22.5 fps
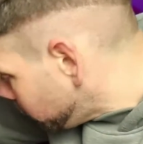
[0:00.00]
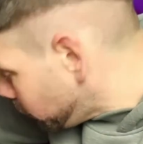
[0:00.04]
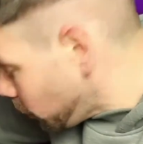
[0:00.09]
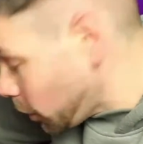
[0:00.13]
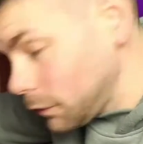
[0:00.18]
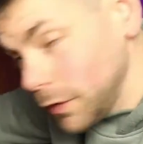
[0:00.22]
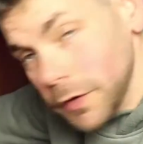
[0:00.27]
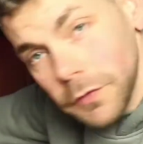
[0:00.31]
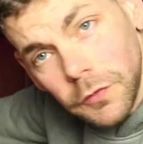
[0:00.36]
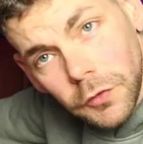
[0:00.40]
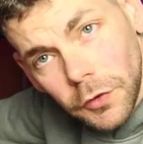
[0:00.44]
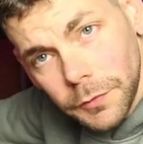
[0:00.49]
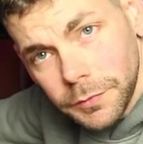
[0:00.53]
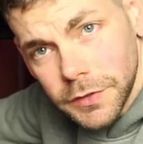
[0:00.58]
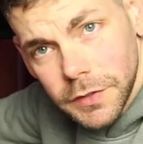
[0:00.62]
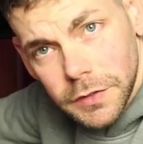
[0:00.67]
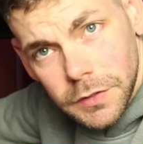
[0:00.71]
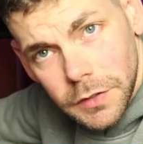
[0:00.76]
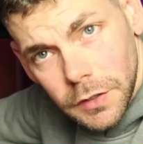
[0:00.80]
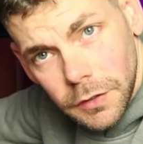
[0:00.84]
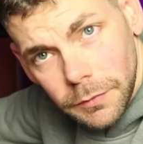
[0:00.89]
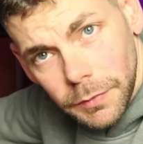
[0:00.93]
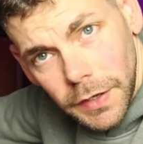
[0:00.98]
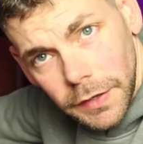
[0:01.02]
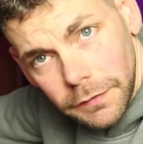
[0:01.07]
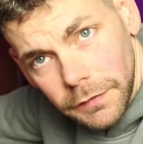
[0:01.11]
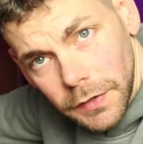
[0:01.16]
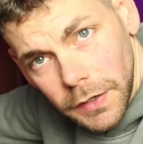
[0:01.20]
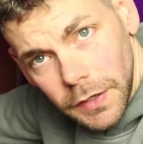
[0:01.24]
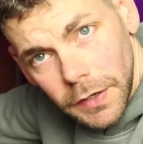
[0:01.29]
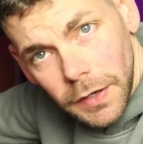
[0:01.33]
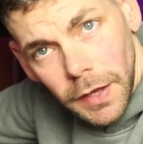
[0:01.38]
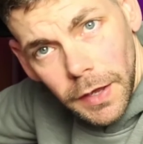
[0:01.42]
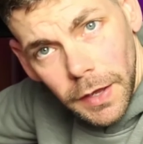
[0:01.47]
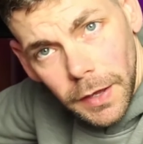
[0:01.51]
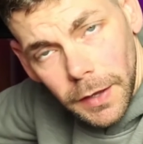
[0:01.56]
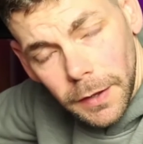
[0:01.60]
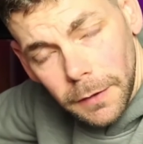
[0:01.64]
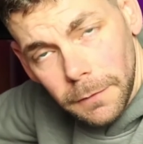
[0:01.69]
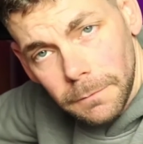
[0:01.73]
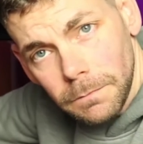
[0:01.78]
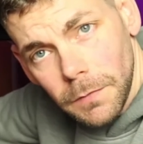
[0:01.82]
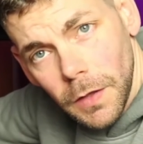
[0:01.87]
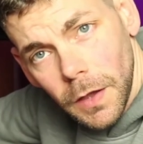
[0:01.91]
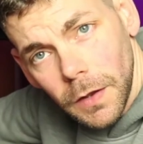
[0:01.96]
My reef lobster's going to be living in
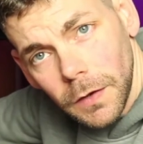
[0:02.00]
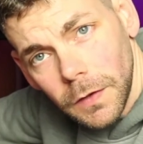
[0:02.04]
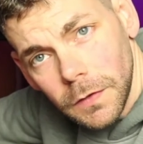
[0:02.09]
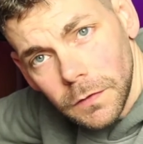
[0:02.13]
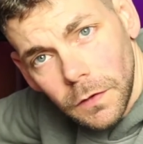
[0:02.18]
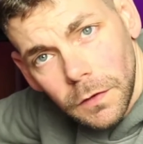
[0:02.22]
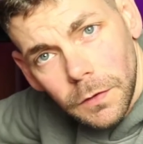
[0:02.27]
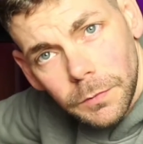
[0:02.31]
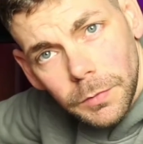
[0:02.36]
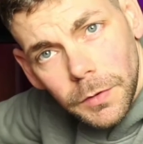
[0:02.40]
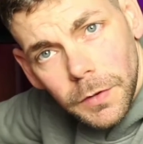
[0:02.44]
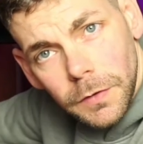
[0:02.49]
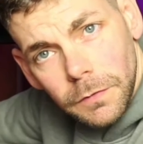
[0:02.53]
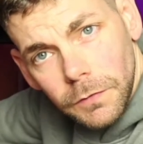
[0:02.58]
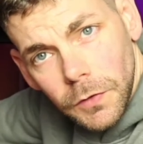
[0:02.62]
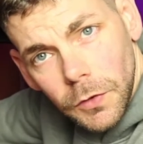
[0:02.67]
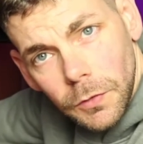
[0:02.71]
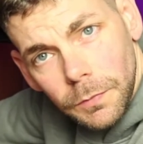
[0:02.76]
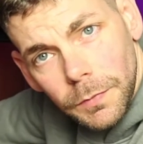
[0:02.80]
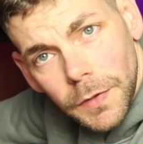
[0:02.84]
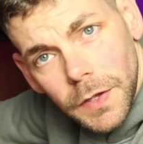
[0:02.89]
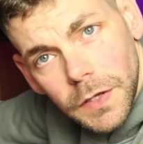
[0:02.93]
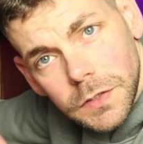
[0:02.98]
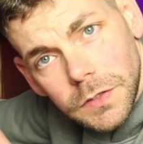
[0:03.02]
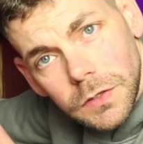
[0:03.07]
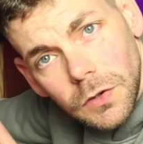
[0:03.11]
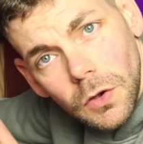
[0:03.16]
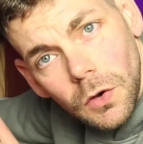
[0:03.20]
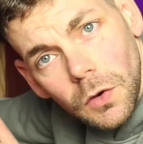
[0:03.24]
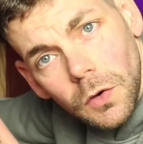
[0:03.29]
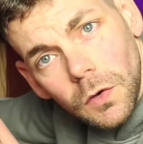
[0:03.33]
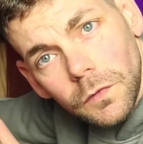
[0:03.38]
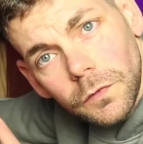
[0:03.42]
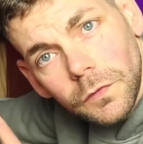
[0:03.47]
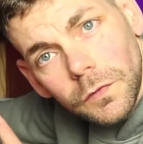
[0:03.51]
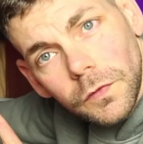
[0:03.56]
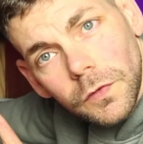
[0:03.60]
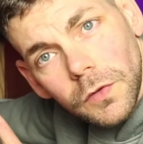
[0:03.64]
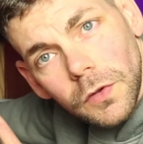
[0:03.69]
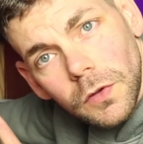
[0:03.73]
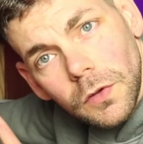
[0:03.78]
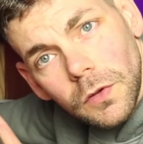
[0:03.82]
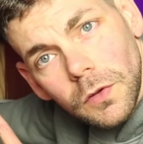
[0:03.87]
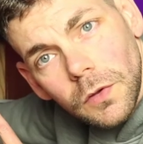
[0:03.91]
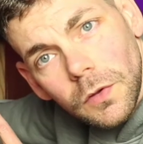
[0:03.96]
here, and there's going to be a few bits of
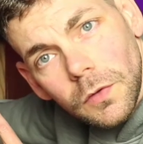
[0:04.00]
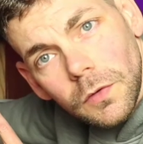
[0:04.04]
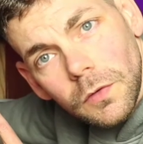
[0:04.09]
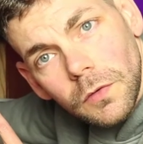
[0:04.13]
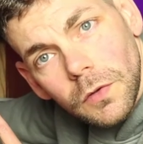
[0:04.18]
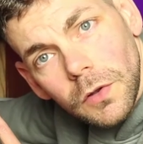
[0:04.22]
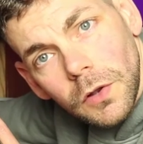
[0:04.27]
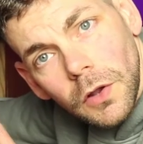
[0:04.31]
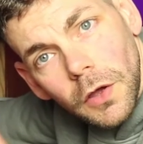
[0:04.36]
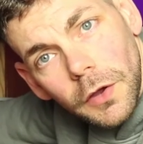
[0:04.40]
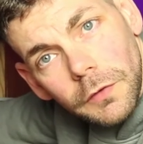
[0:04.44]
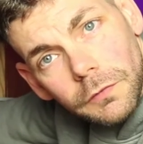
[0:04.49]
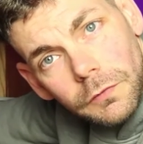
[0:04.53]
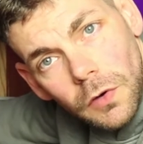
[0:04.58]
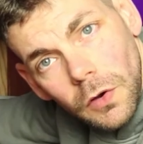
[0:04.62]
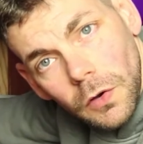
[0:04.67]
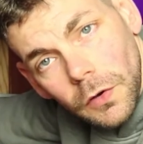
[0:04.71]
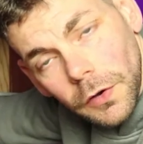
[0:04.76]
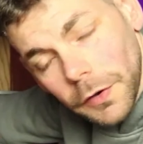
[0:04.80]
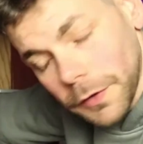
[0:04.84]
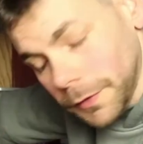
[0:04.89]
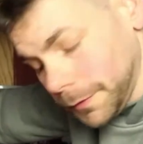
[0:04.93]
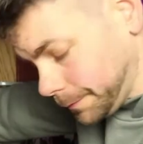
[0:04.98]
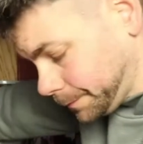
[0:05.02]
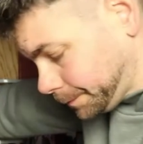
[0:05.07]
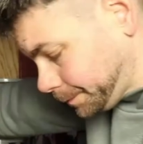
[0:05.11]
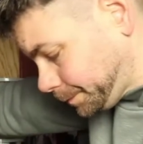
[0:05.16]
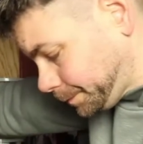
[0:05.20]
live rock.